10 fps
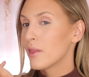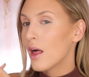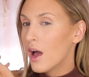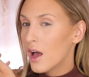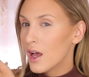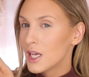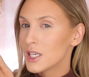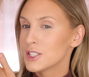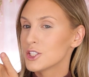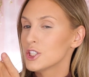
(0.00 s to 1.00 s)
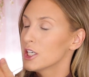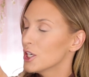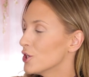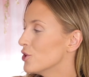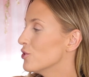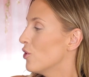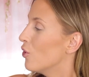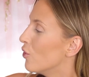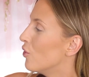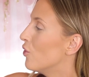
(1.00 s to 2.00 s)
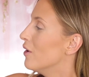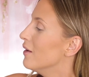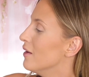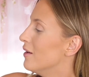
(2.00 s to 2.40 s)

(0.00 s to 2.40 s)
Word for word: blush, you know, the whole